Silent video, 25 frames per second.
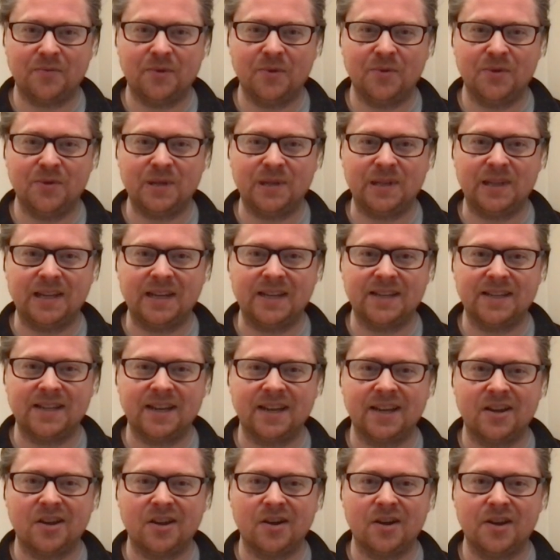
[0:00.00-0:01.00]
fruits and things
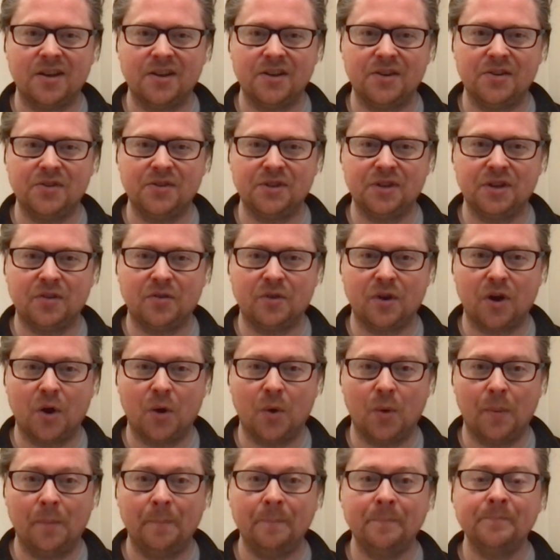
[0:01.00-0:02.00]
that Gaia used to
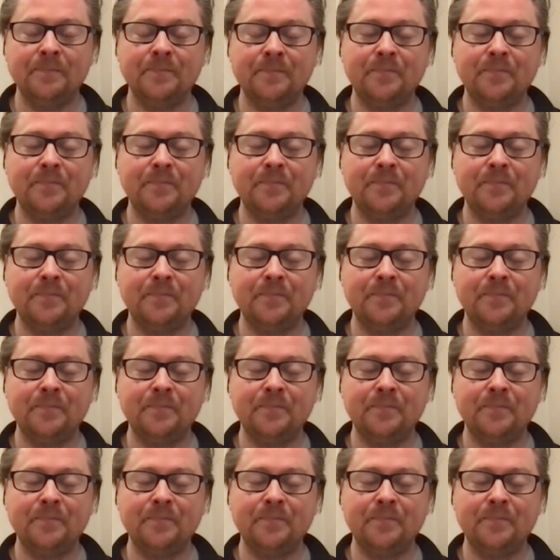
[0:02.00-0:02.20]
grow